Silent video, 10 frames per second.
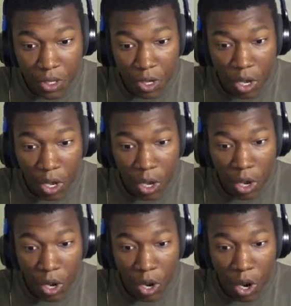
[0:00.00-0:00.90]

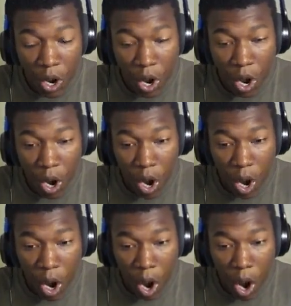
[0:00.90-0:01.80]

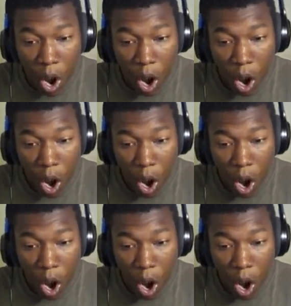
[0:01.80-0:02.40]
Nothing is said.